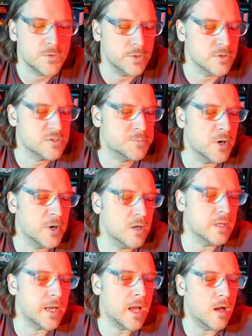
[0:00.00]
So you're
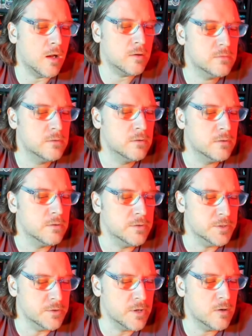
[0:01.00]
spurging out.
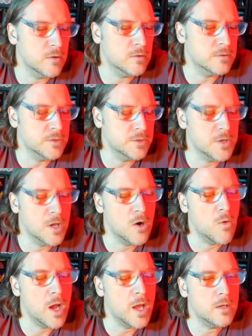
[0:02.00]
Do you
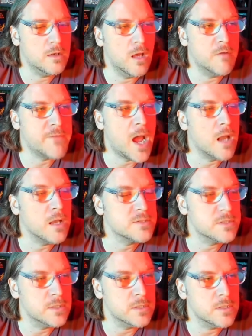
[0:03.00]
know what a
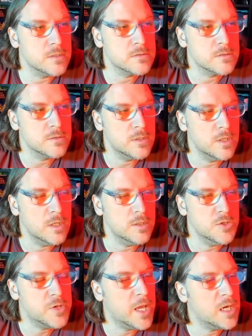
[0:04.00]
fallacy is?
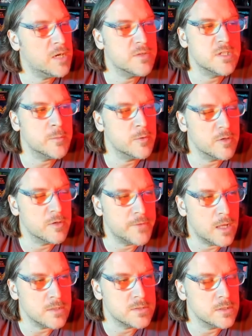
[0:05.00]
You can't even tell me what a
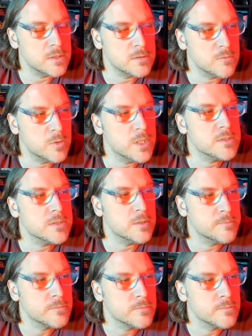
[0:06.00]
fallacy is. What is it?